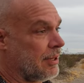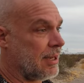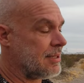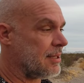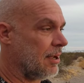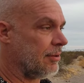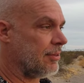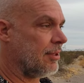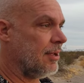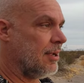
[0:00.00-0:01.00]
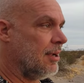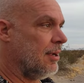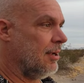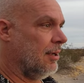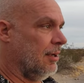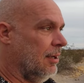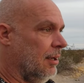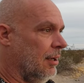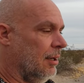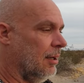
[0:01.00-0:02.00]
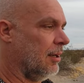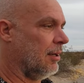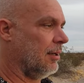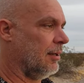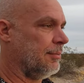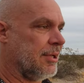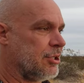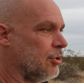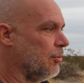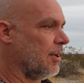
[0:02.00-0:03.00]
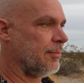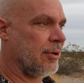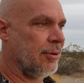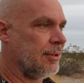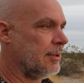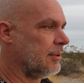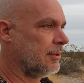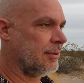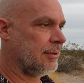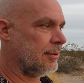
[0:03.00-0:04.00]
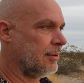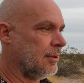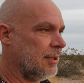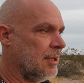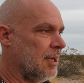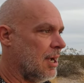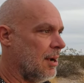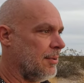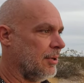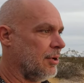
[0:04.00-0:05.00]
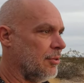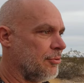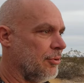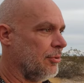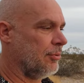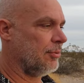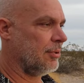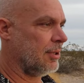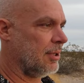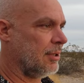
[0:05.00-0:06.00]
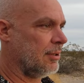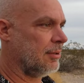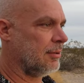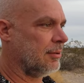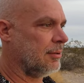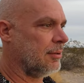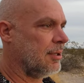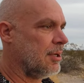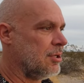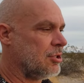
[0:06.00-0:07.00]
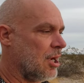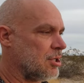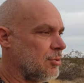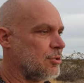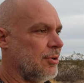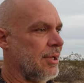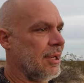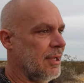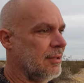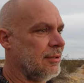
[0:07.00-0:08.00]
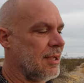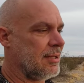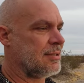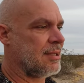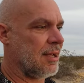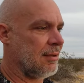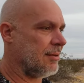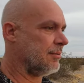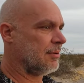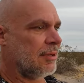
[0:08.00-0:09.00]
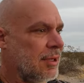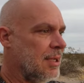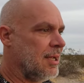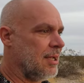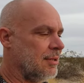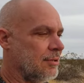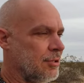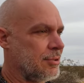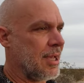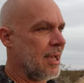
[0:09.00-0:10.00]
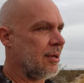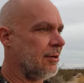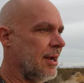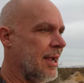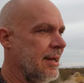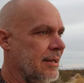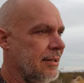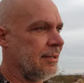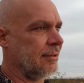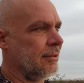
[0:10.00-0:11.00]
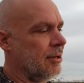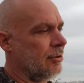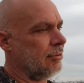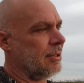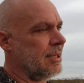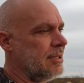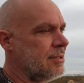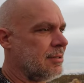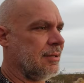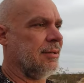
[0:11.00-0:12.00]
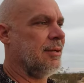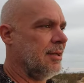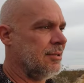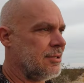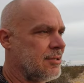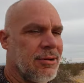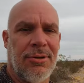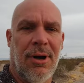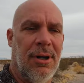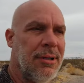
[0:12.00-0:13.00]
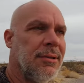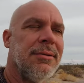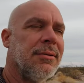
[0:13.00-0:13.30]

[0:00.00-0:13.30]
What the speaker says: headed south. I'm not sure where I'm going. I'm gonna go through Joshua Tree again, head south, and either do 10 or 8 and go east to start crawling.